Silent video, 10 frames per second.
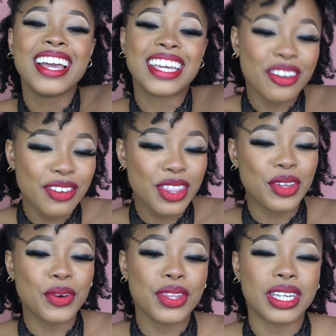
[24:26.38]
Even
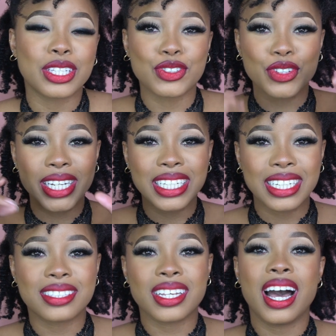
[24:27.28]
though there's red
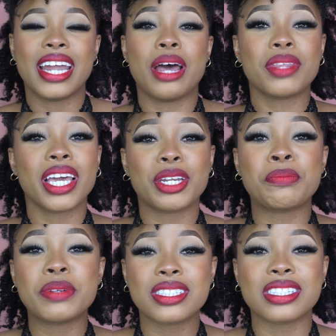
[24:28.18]
glitter, and I'm the kind
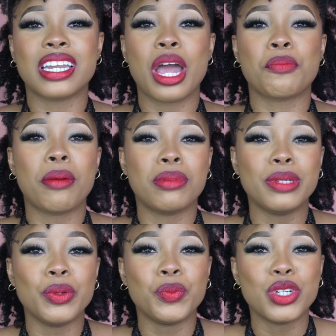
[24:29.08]
of person I
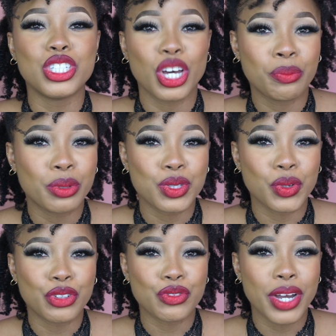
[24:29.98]
probably would not put
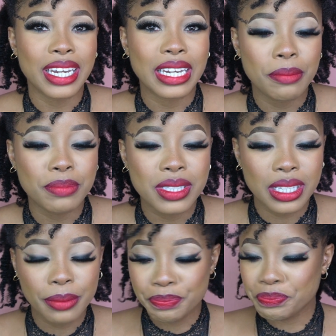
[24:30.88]
on red
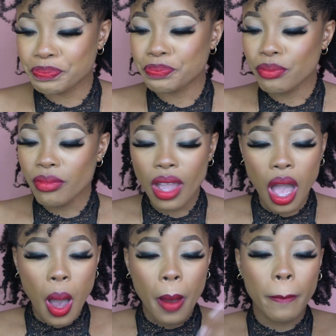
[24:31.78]
lips,
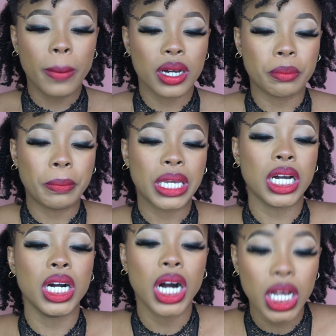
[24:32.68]
but
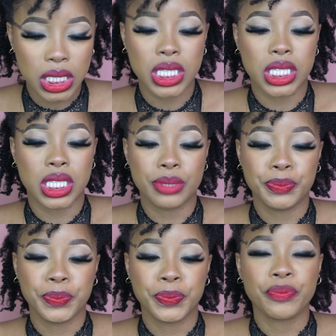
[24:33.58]
because
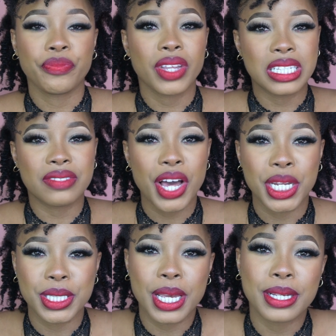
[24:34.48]
it's
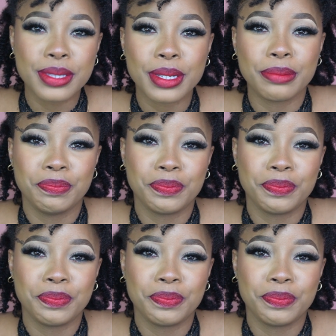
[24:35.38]
Valentine's Day,